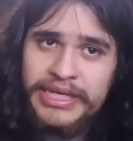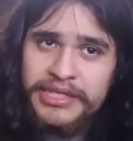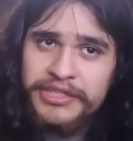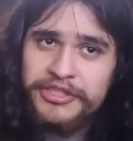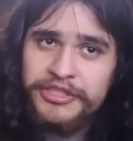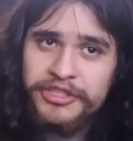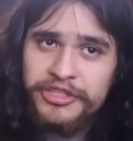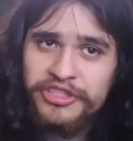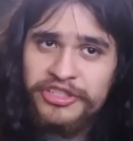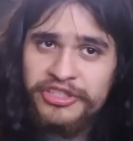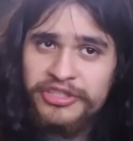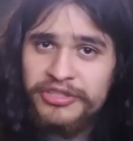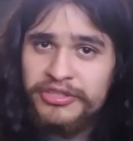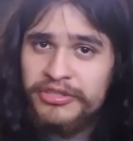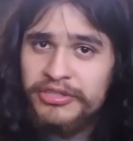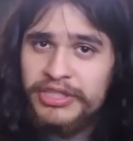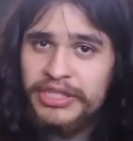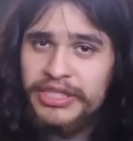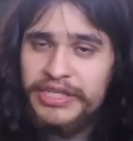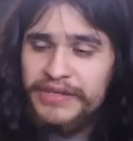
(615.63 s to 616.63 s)
to
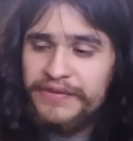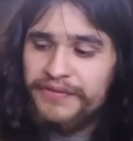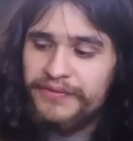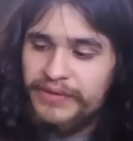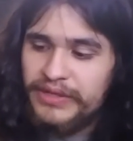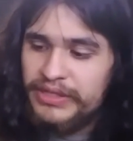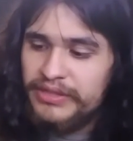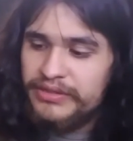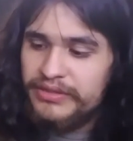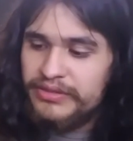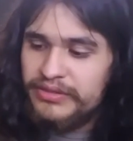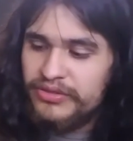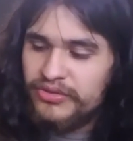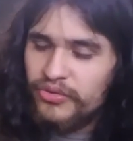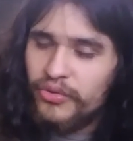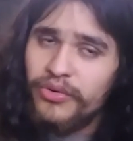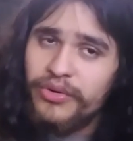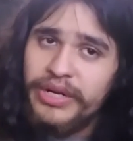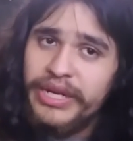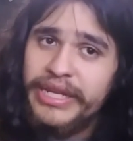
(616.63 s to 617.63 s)
each different
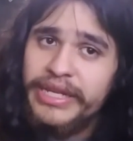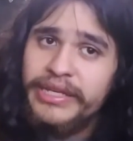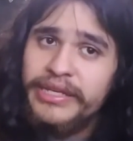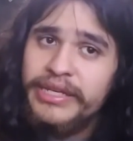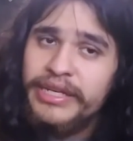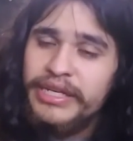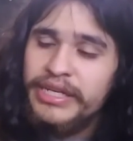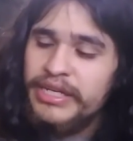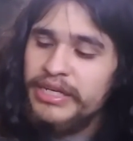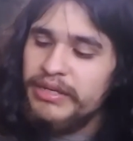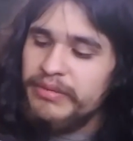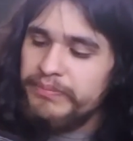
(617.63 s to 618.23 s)
story,